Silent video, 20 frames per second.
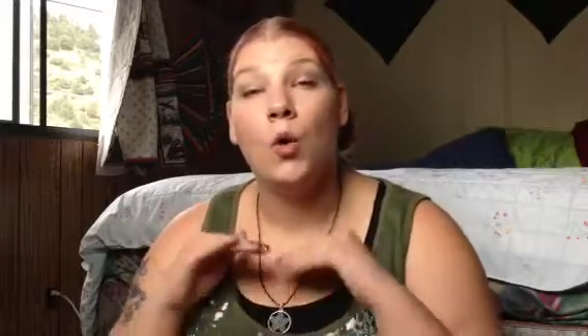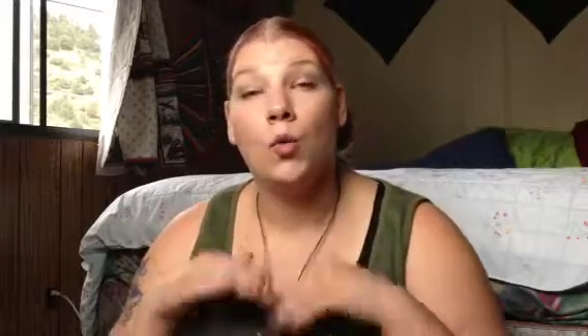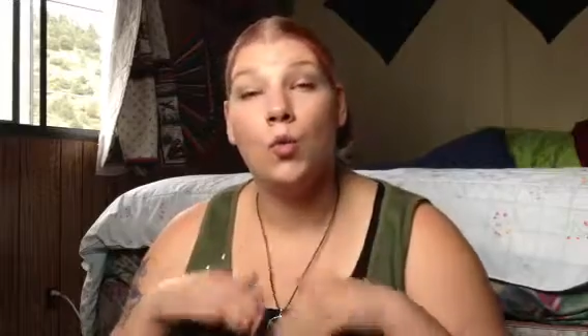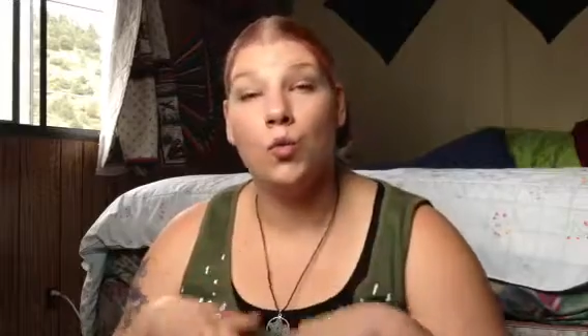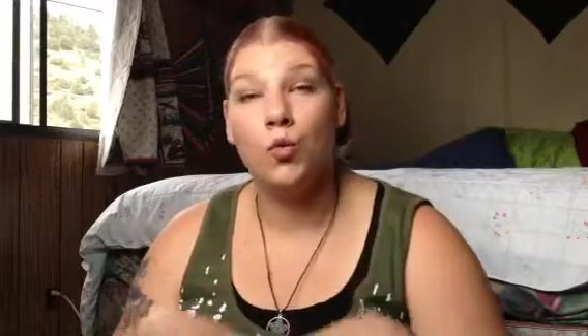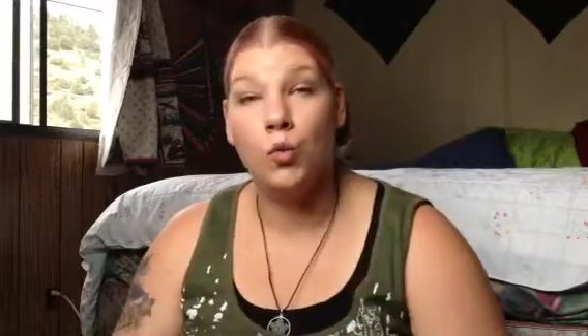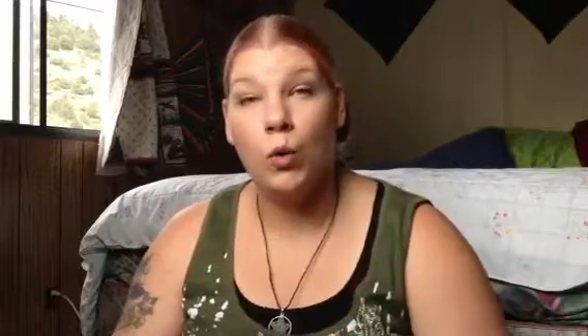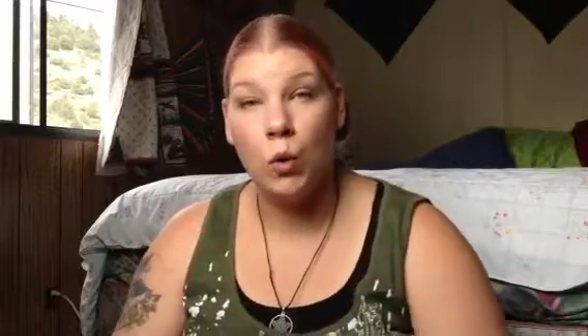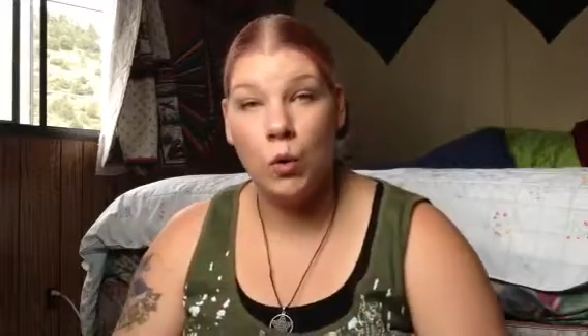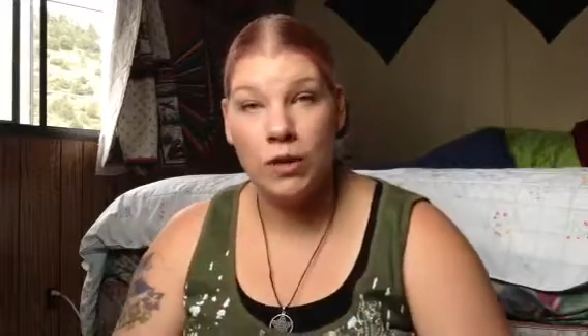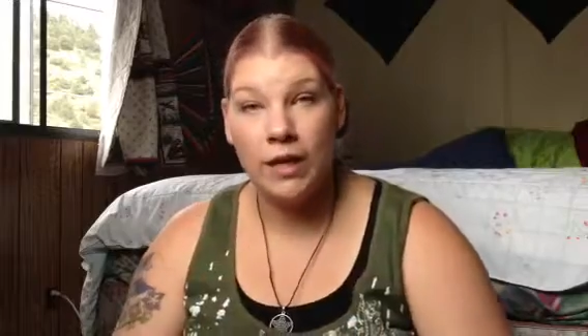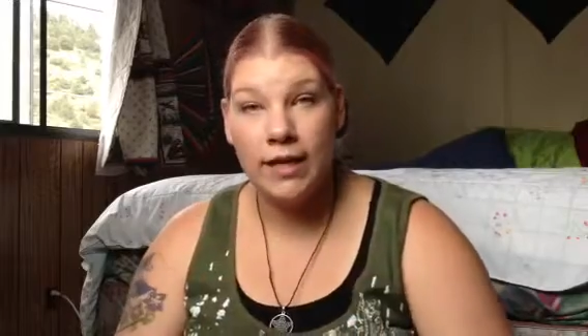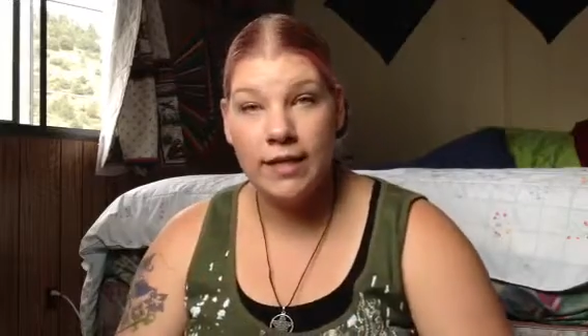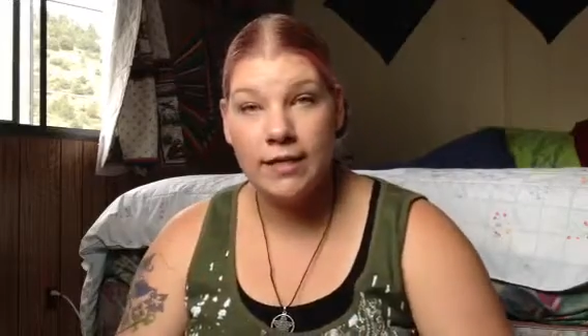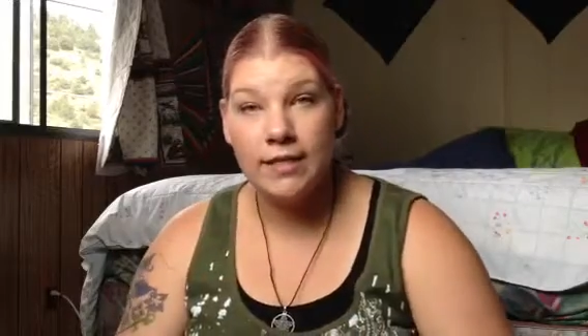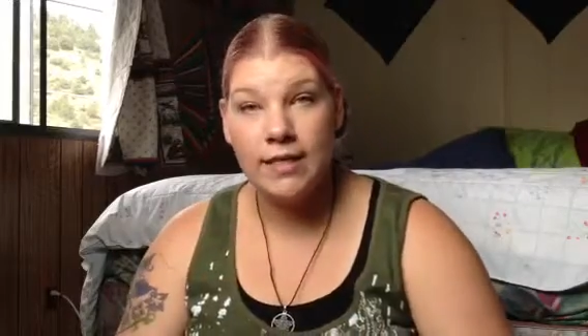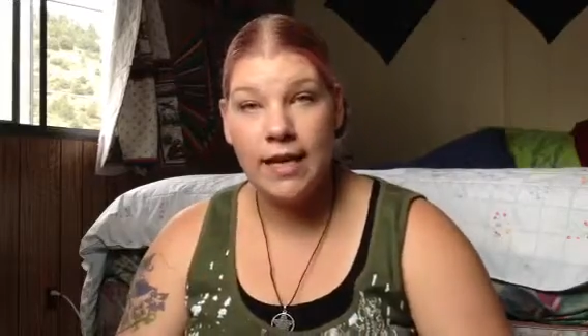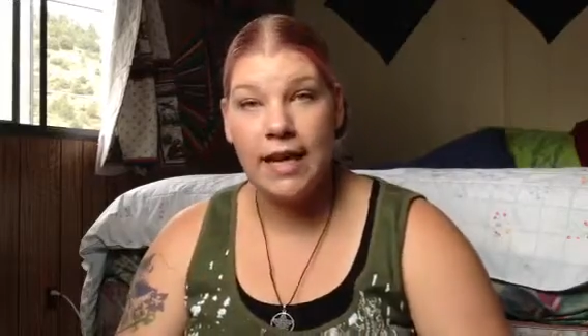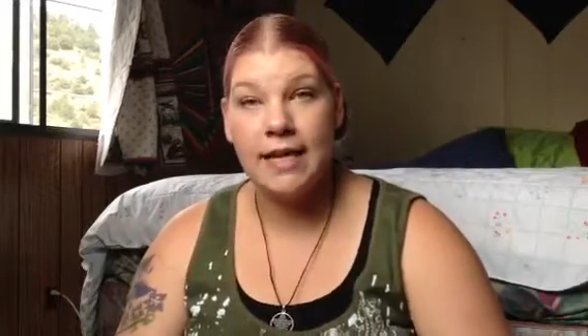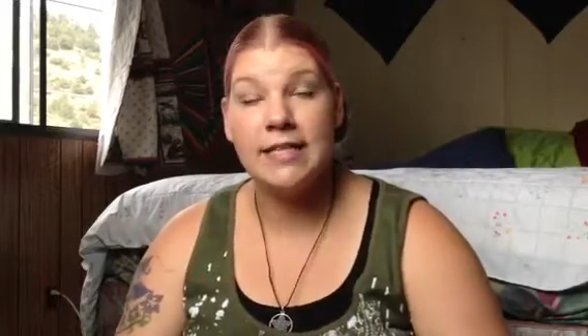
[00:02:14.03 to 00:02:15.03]
roll
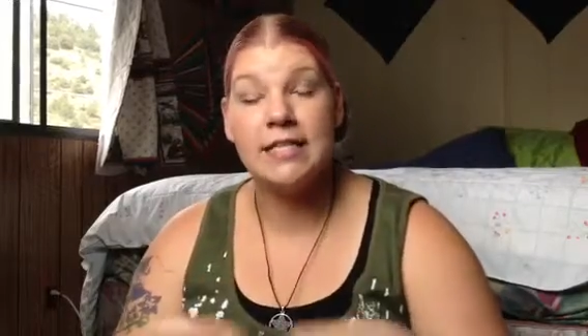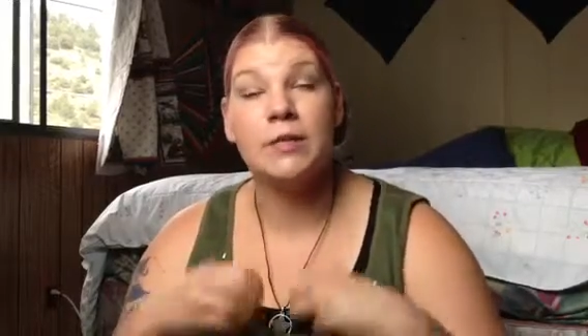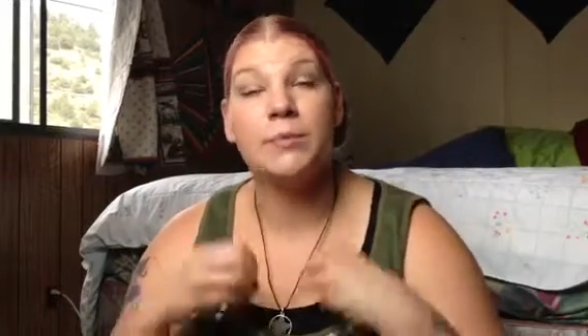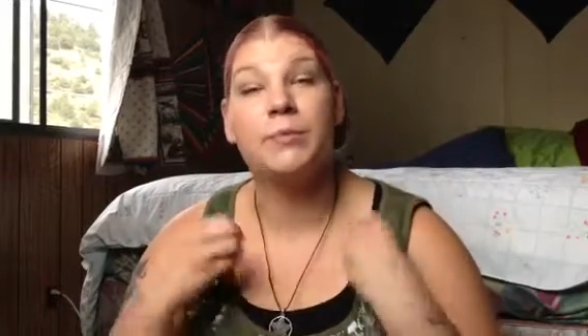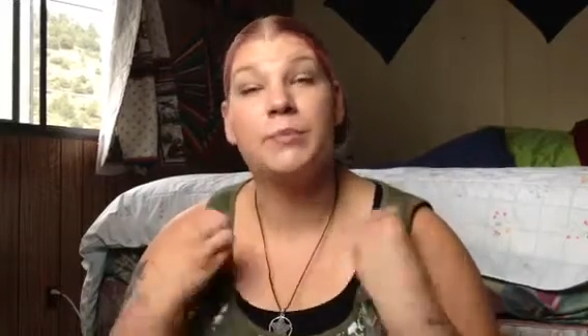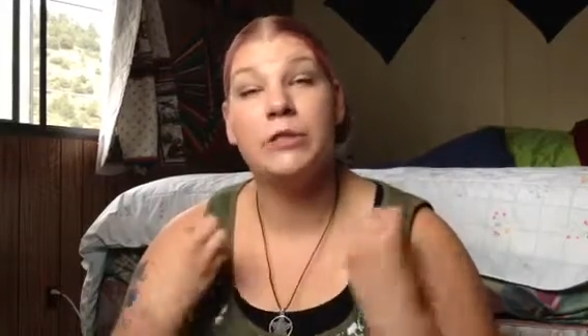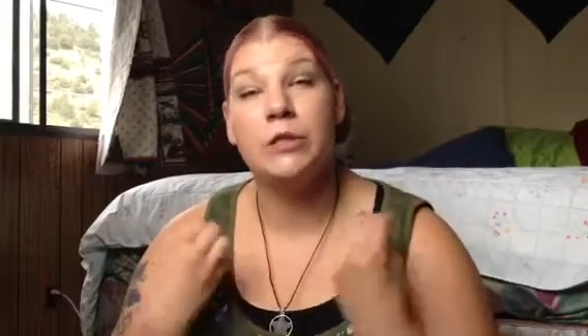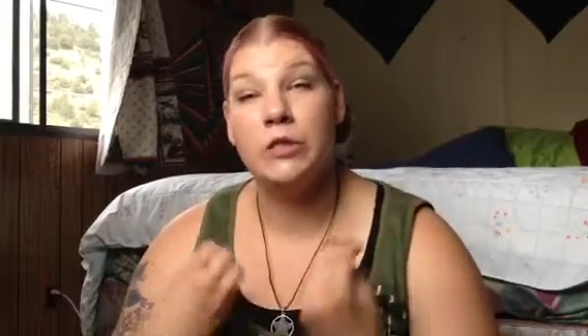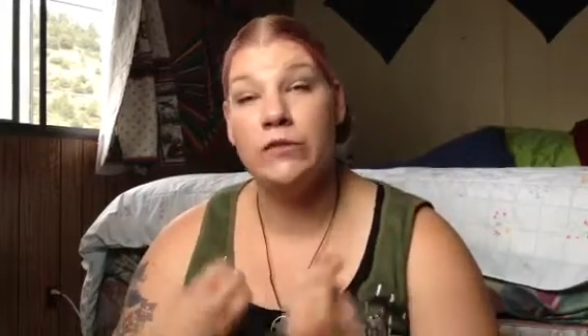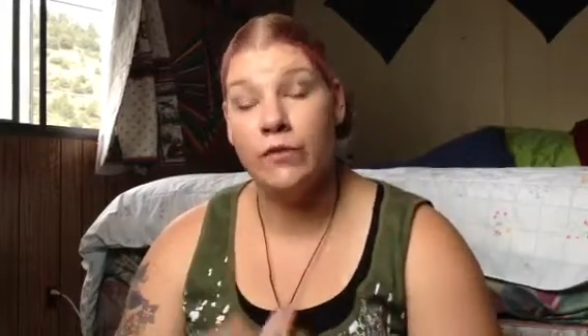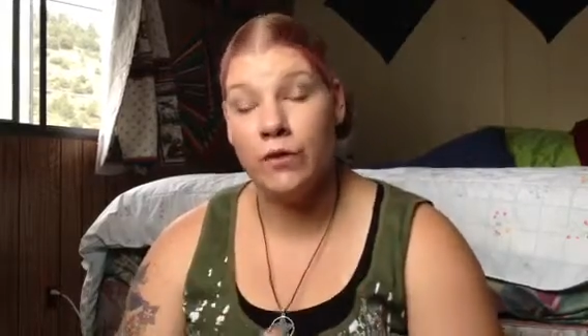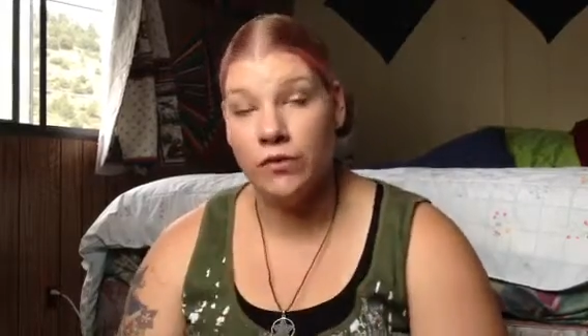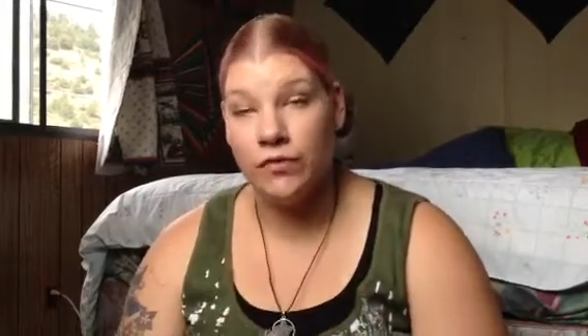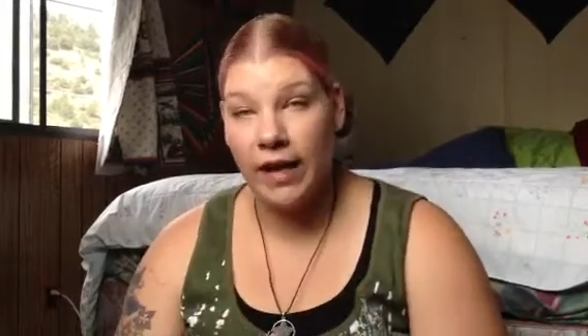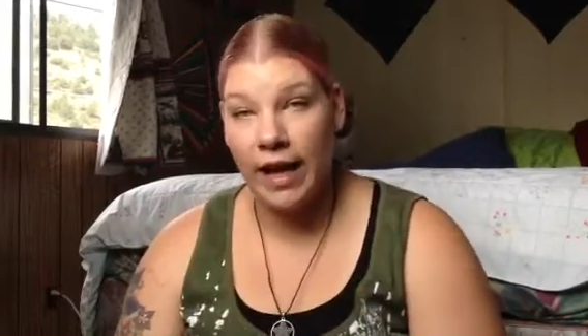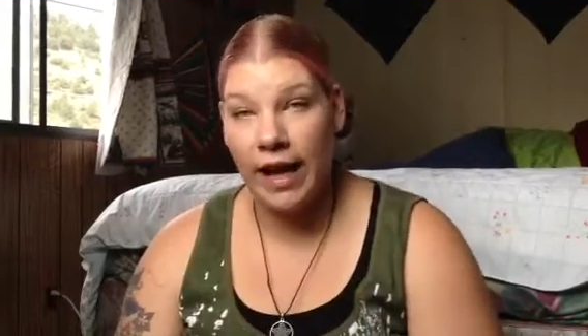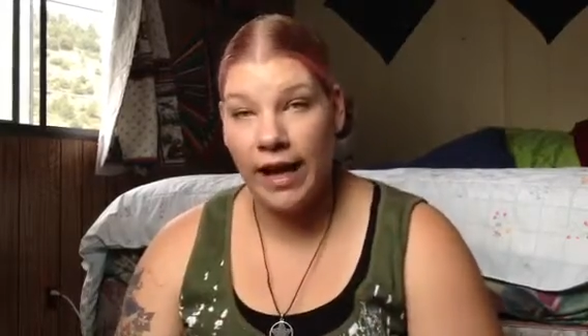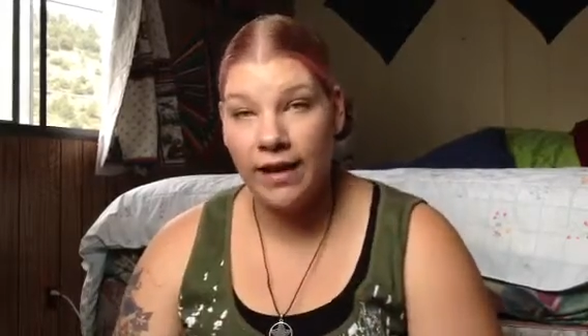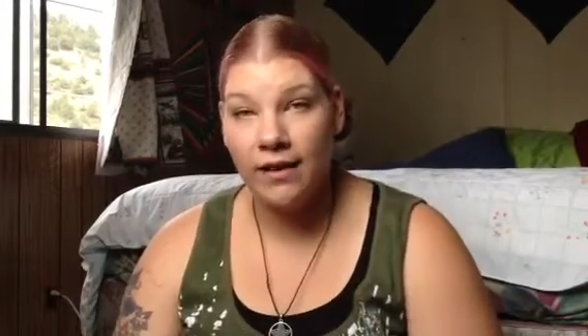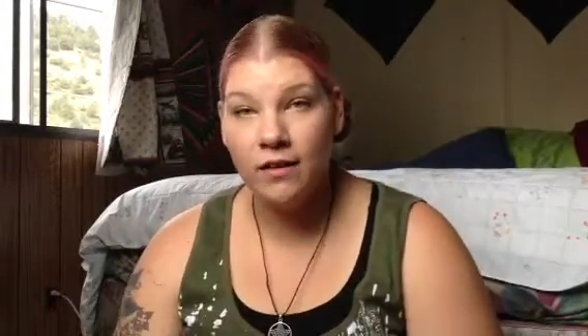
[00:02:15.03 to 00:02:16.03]
it in some blue
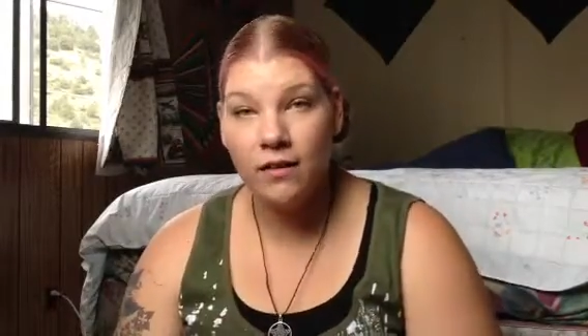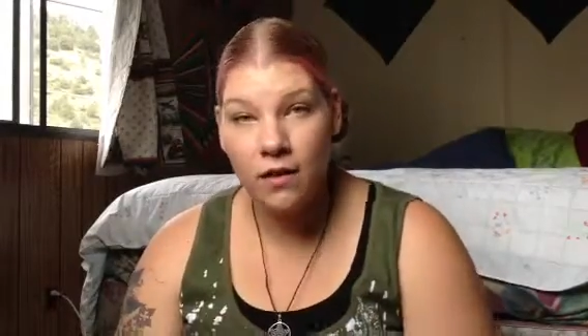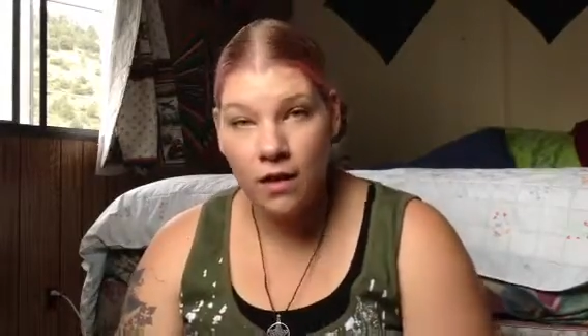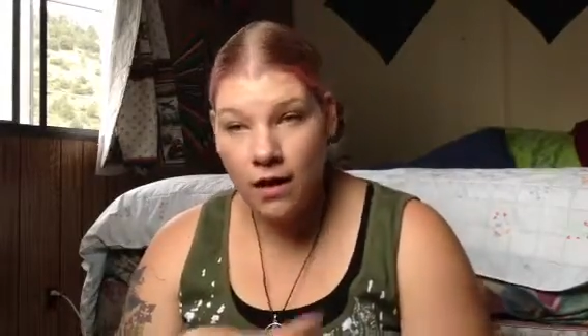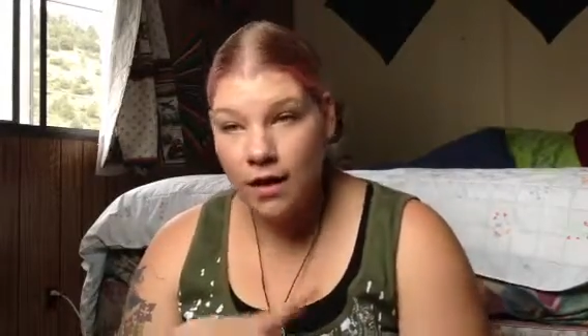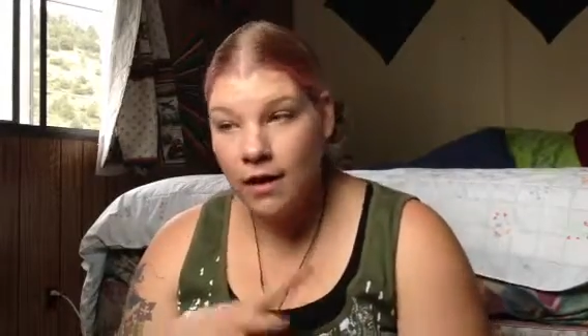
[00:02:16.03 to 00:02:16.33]
vervain